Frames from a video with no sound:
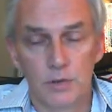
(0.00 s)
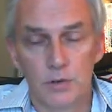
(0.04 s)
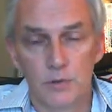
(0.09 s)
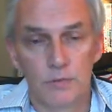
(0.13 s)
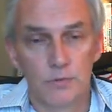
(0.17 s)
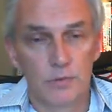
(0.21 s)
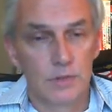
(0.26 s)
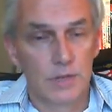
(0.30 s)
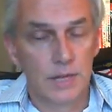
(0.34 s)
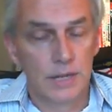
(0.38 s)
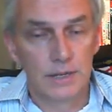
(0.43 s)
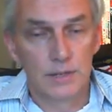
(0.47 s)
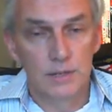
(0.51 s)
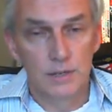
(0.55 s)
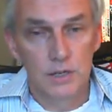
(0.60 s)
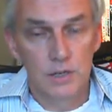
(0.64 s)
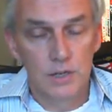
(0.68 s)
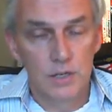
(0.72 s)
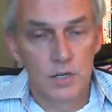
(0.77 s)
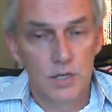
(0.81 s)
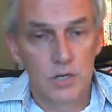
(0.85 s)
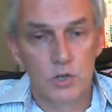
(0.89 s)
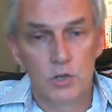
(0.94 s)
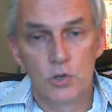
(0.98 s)
you they
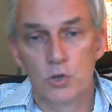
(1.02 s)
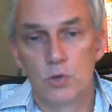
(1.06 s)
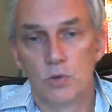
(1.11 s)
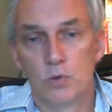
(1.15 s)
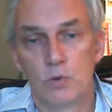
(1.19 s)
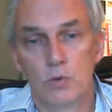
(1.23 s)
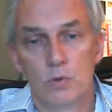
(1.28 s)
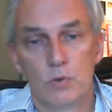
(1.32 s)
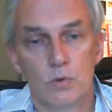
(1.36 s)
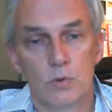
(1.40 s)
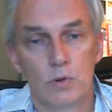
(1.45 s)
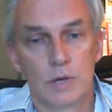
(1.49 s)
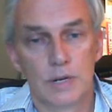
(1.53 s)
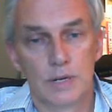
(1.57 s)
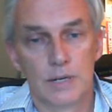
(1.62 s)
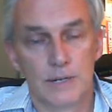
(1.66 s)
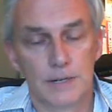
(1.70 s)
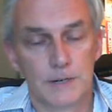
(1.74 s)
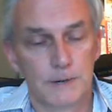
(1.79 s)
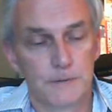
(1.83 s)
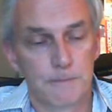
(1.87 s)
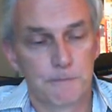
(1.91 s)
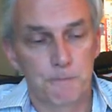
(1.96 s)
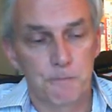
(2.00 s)
DD'd you,
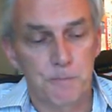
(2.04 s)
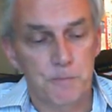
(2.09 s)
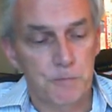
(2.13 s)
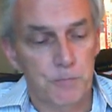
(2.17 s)
uh,